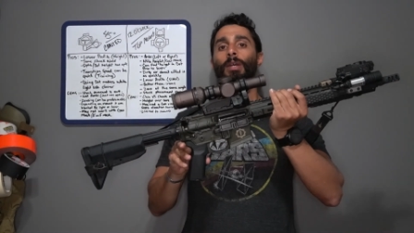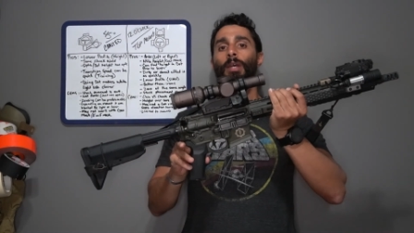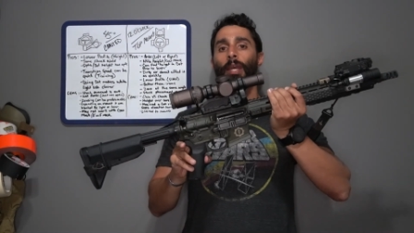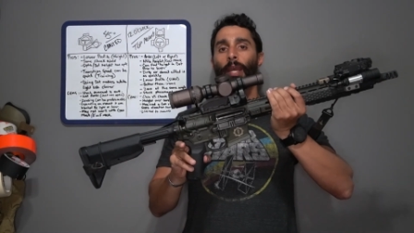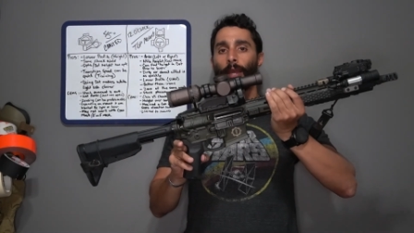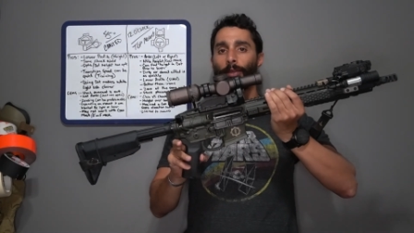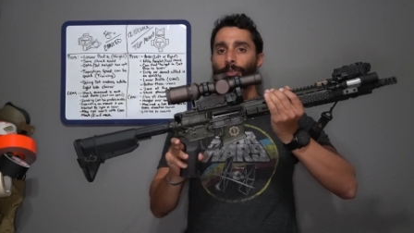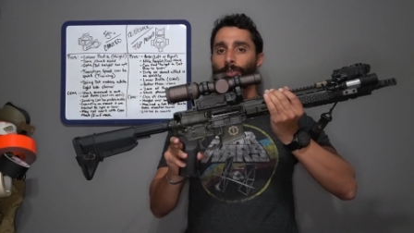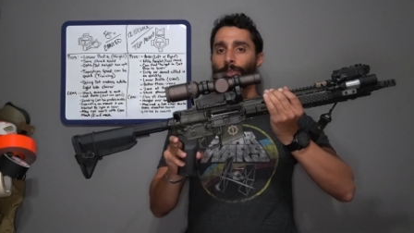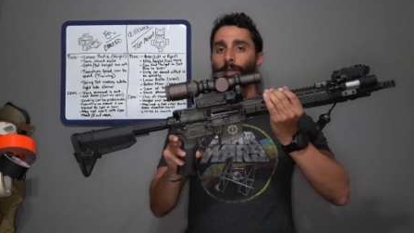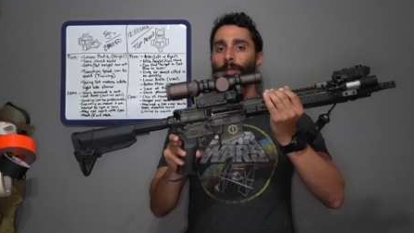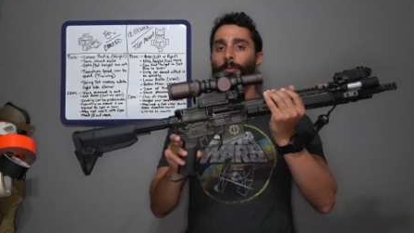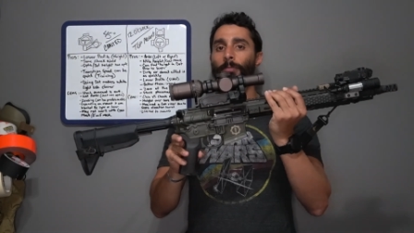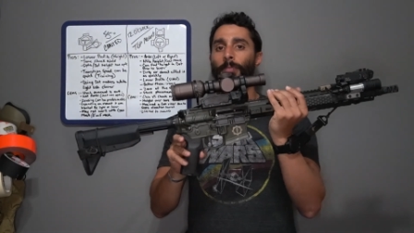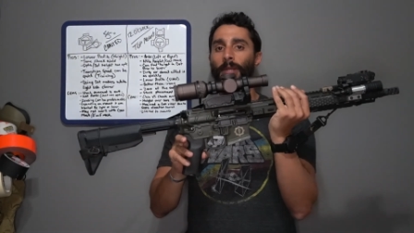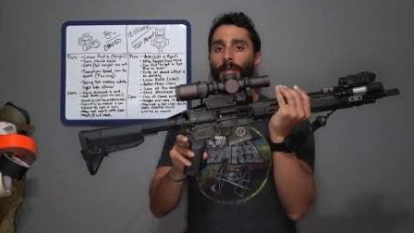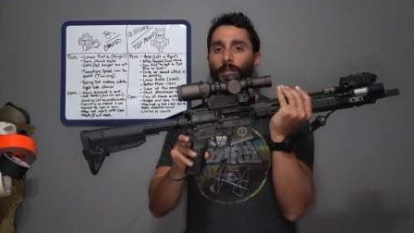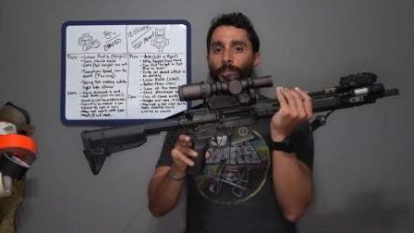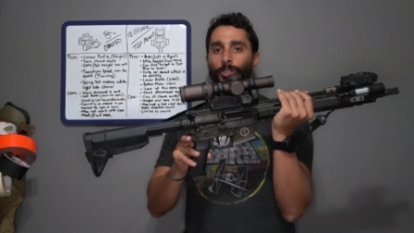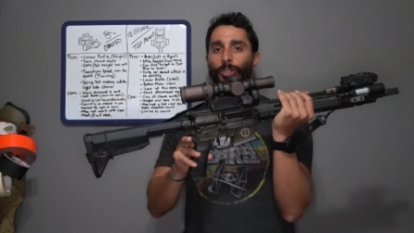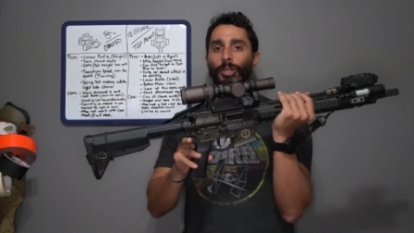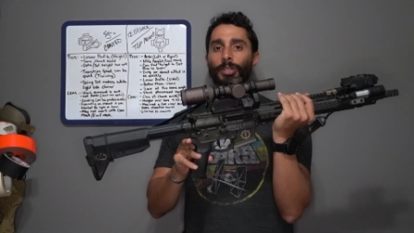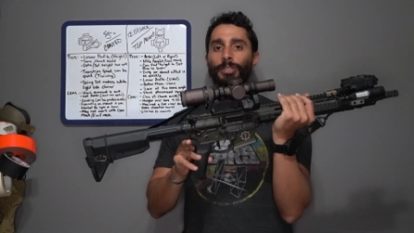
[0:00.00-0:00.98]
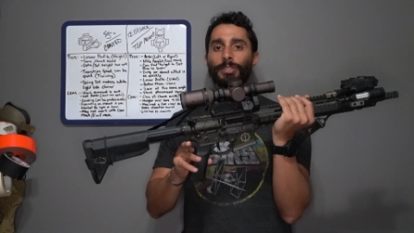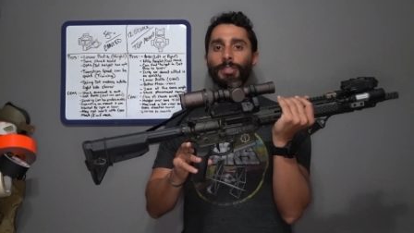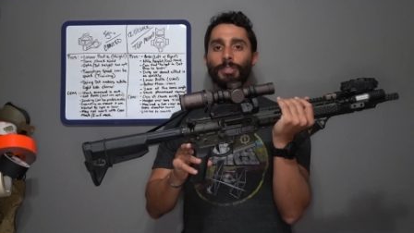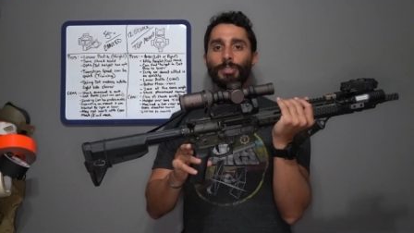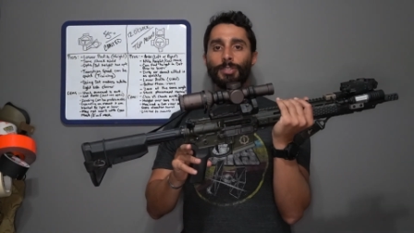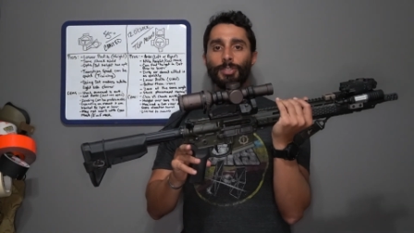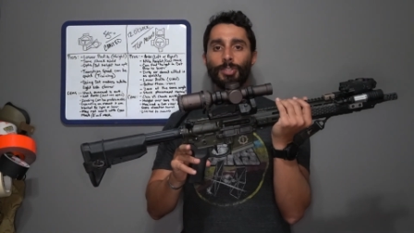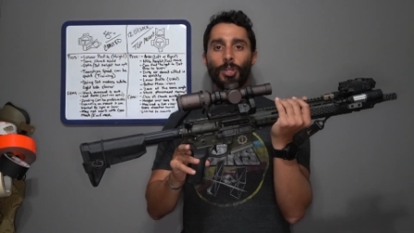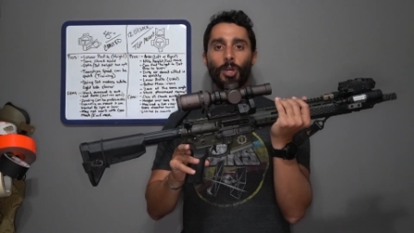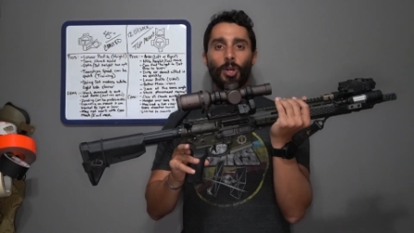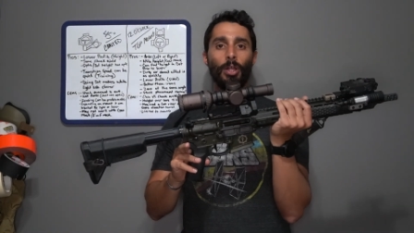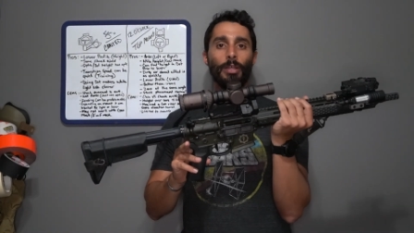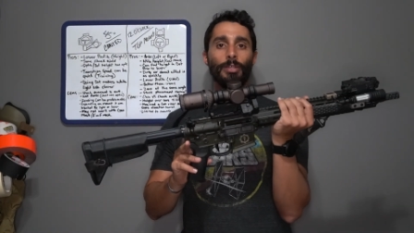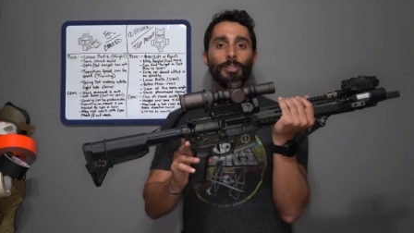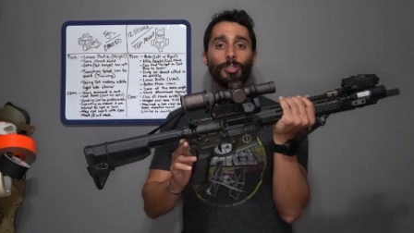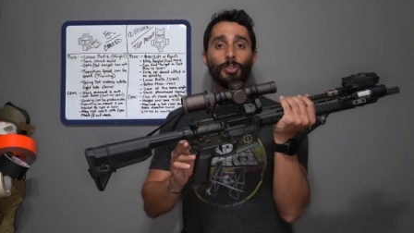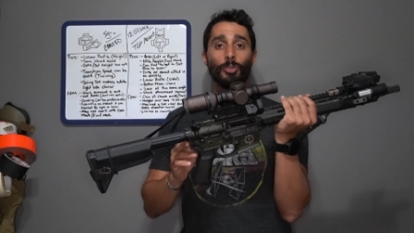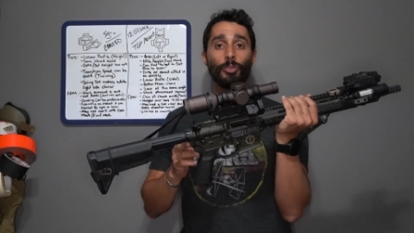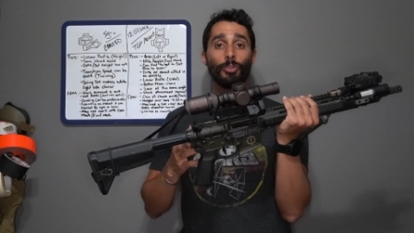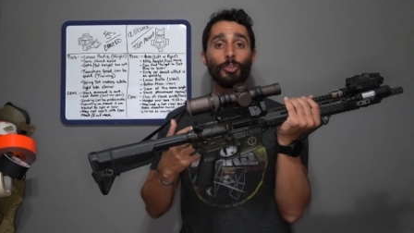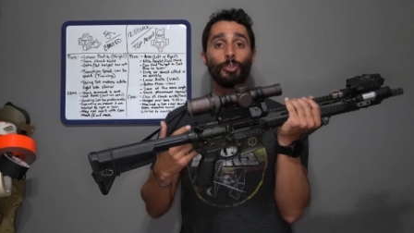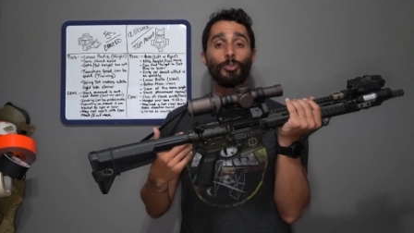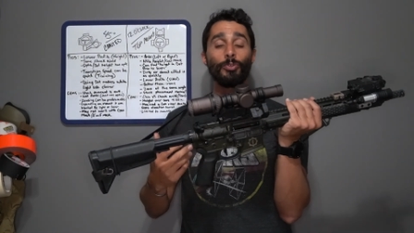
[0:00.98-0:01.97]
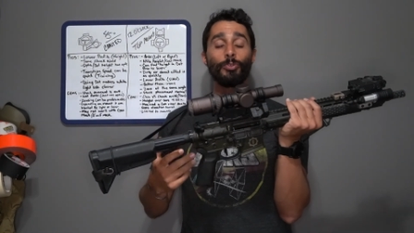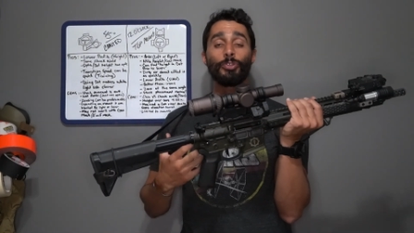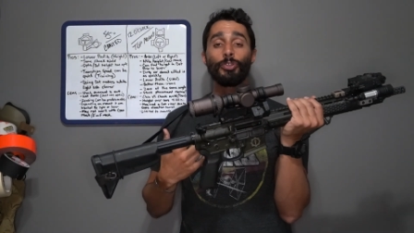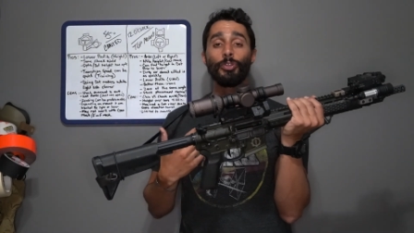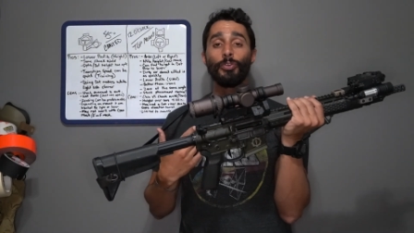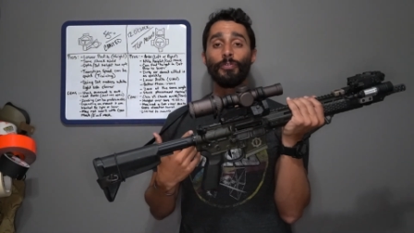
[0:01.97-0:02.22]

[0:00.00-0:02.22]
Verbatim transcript: it's gonna be just as tall as you're used